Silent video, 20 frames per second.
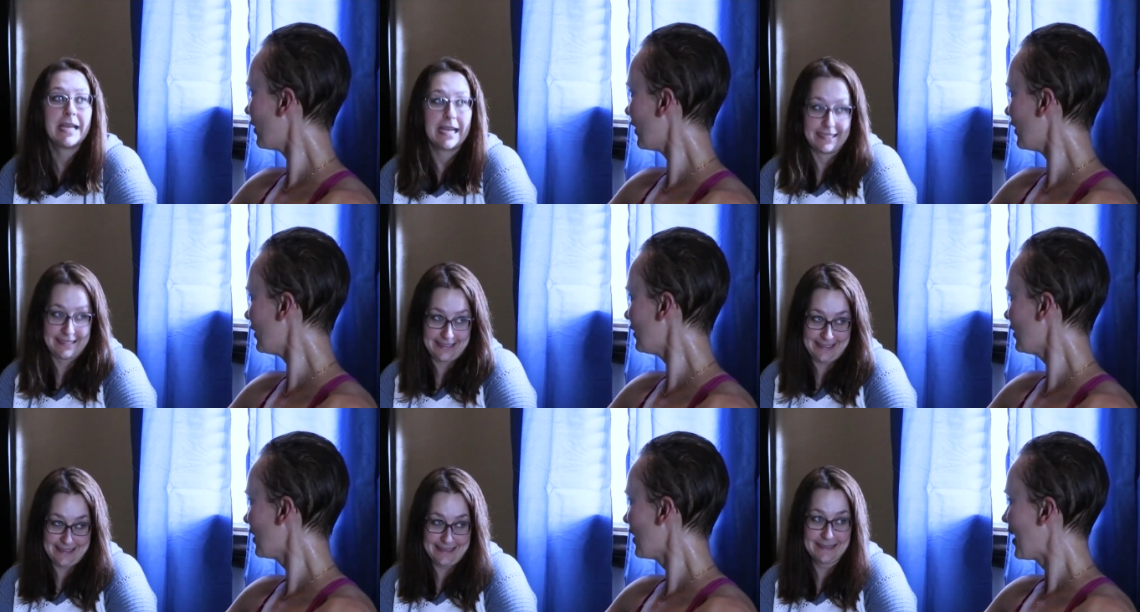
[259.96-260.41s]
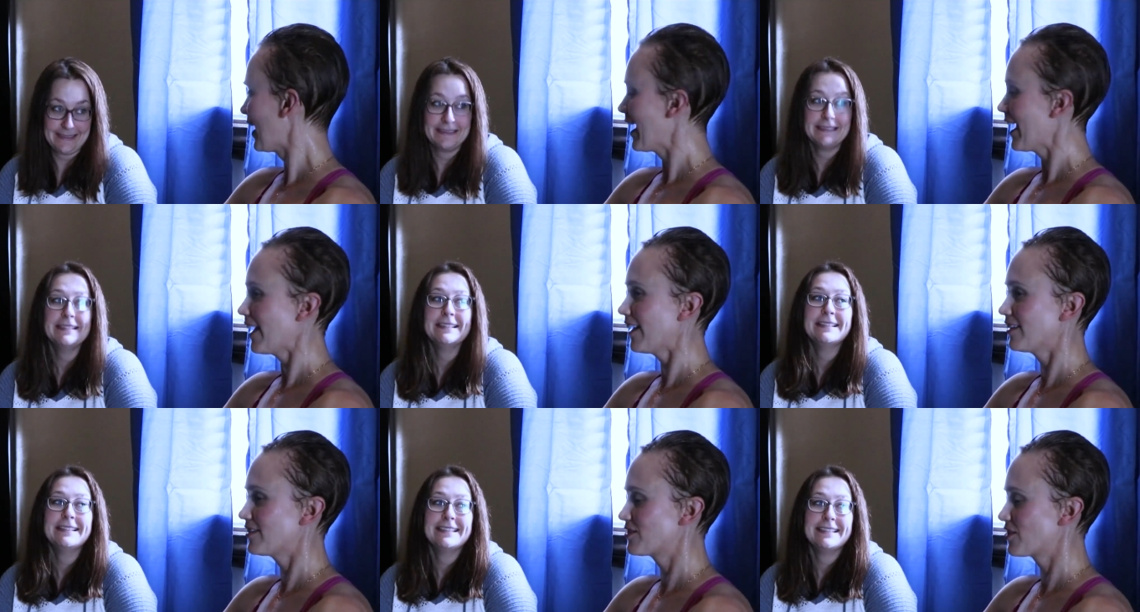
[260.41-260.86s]
Speaker 1: Yes.
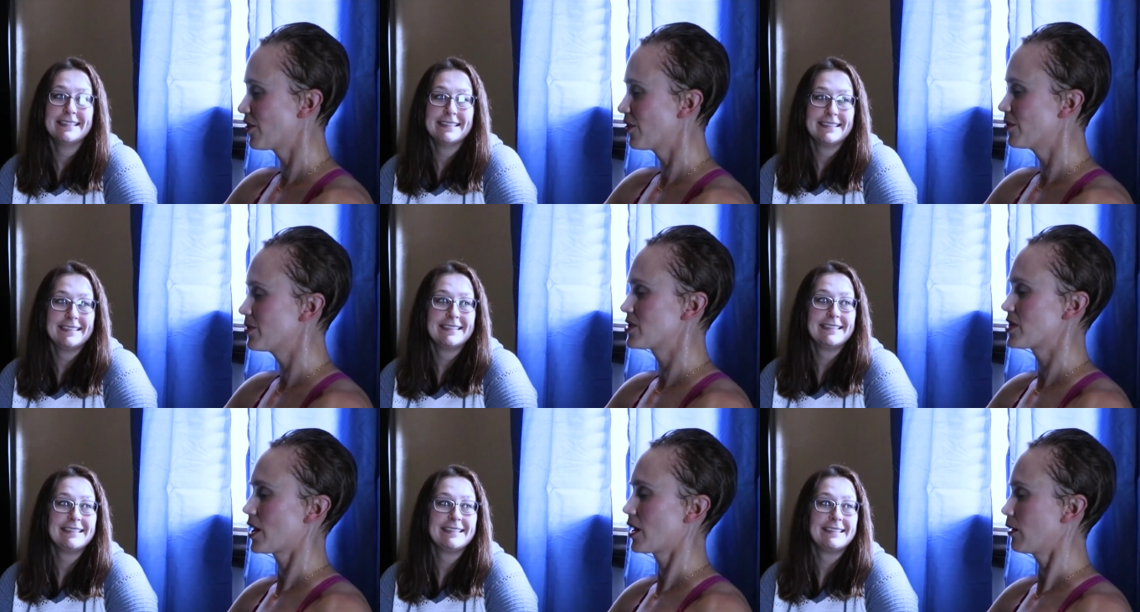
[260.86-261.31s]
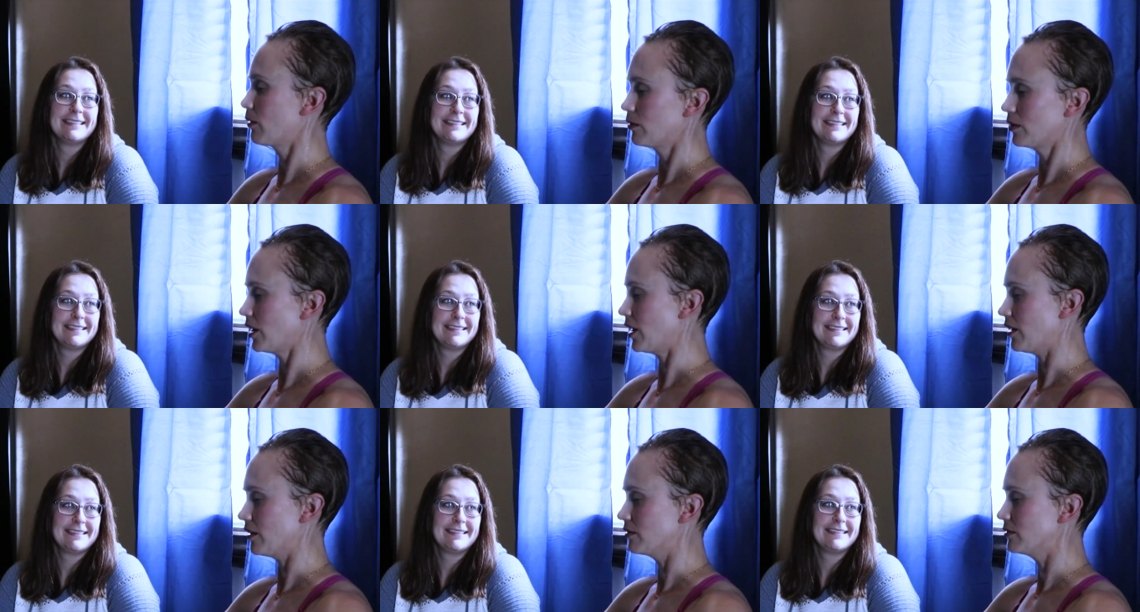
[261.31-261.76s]
And so it's like,
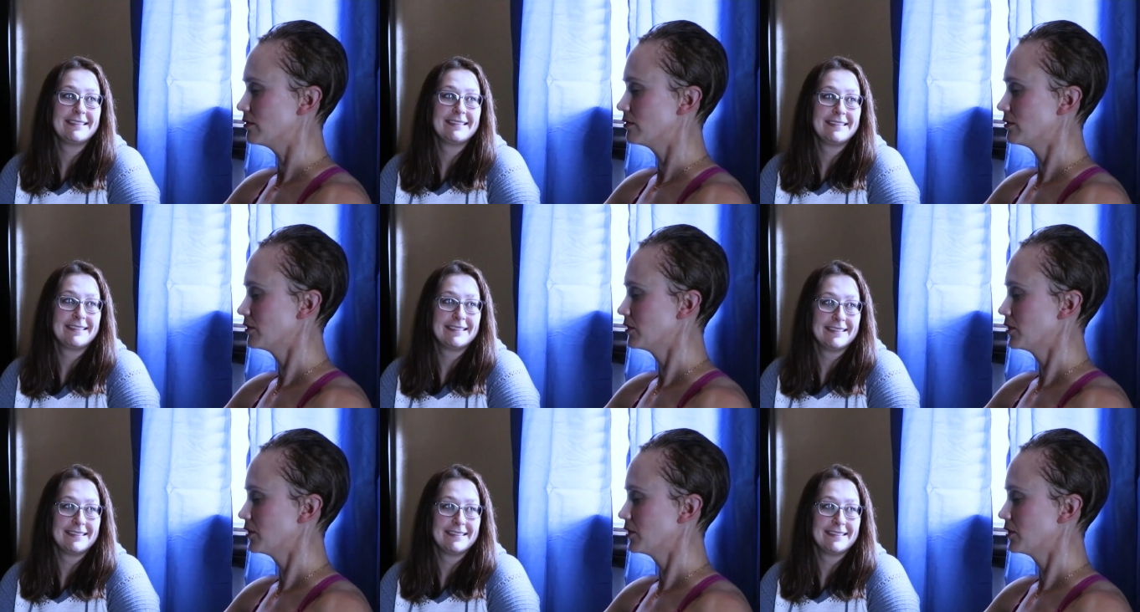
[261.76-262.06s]
okay,